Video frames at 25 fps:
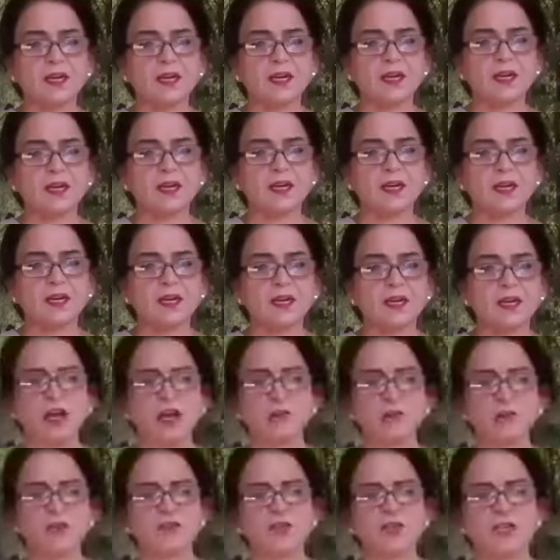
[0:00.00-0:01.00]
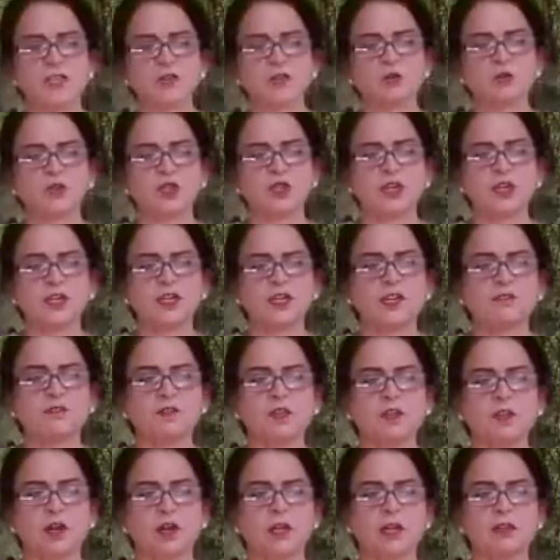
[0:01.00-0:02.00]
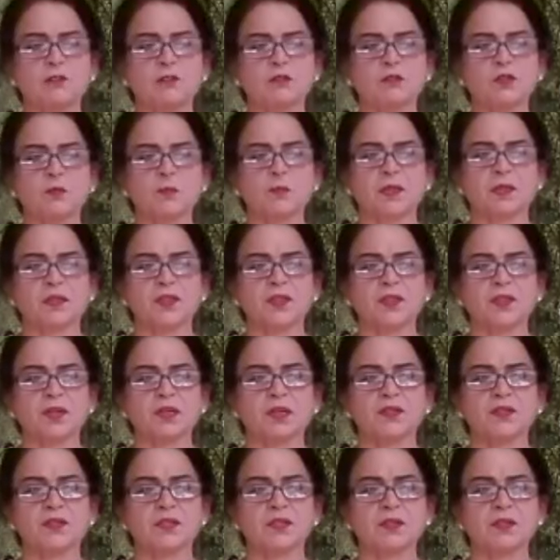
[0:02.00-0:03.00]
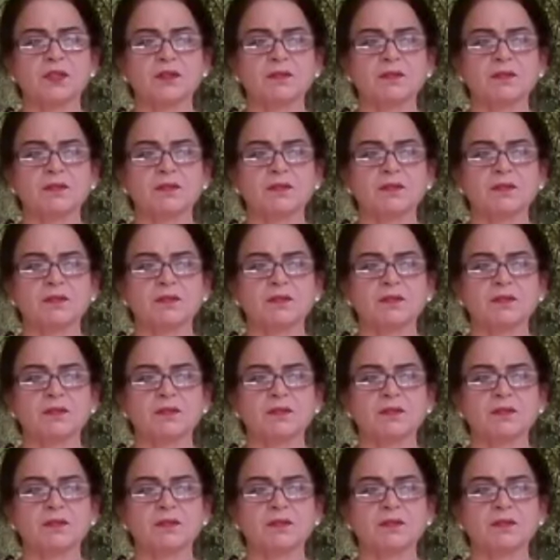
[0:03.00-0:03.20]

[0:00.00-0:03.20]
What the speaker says: pranayama is associated with all those mantras.